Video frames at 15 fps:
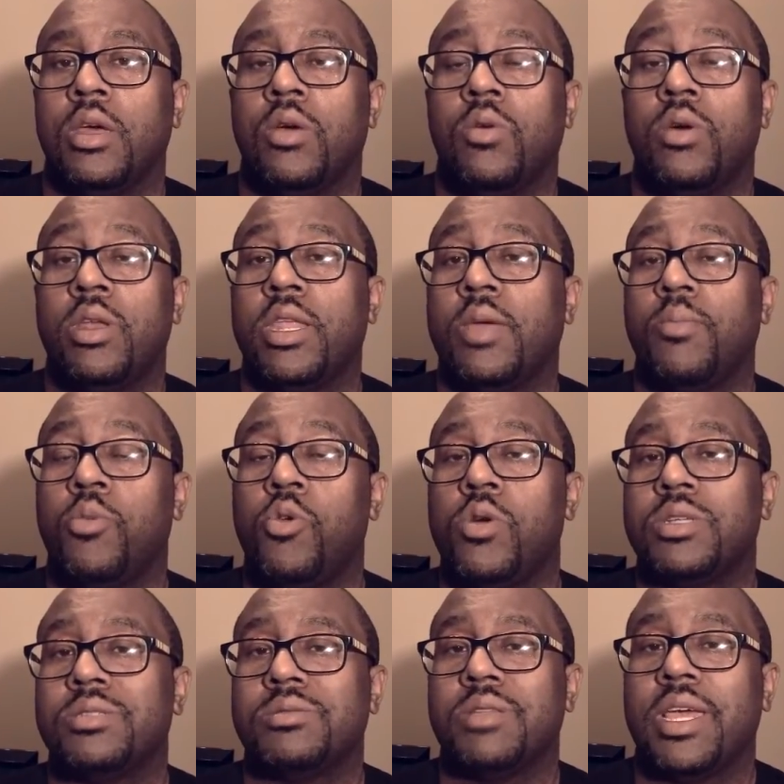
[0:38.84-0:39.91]
one of the
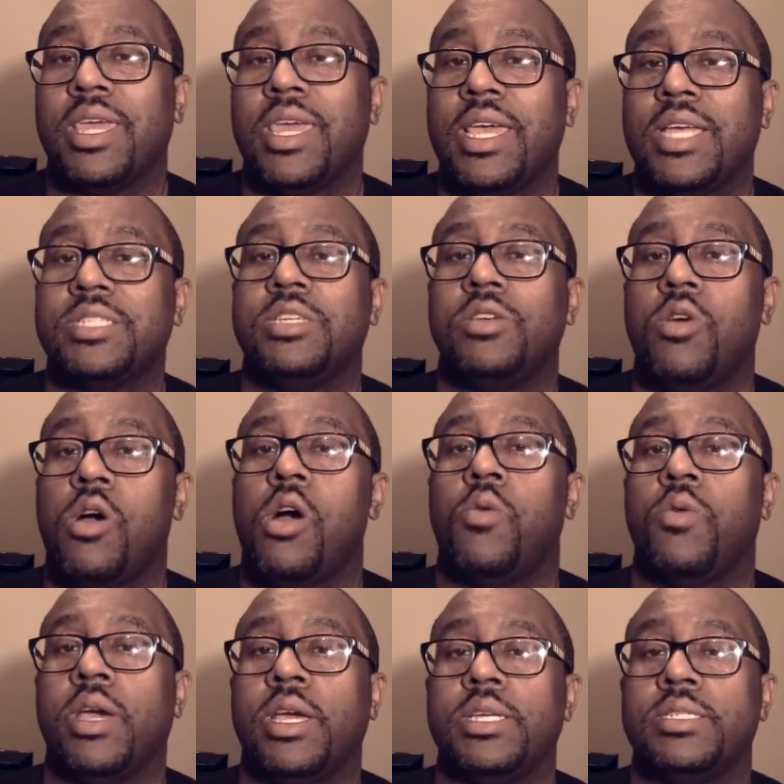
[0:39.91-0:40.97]
boys was like, "Yeah, she
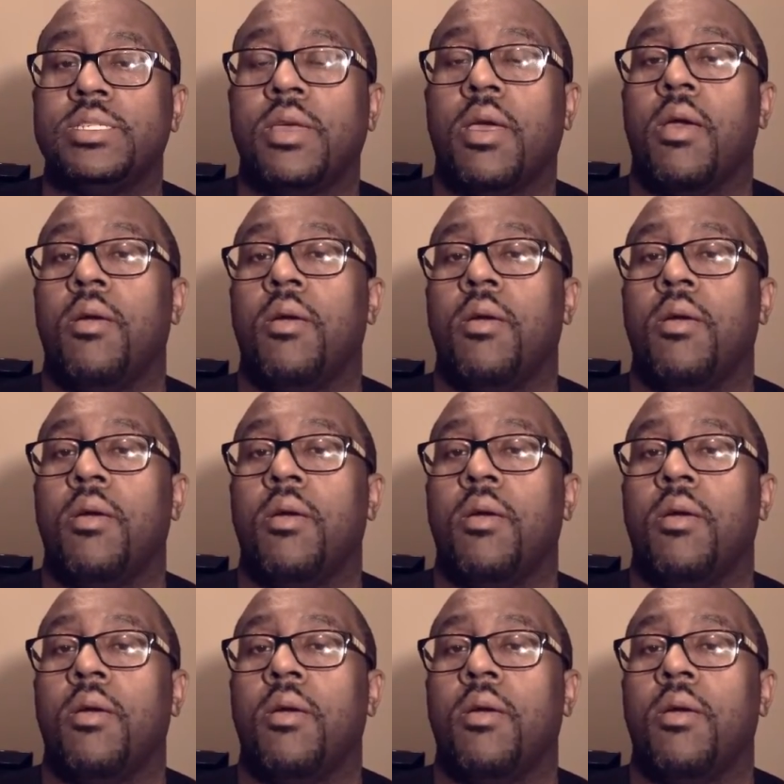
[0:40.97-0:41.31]
always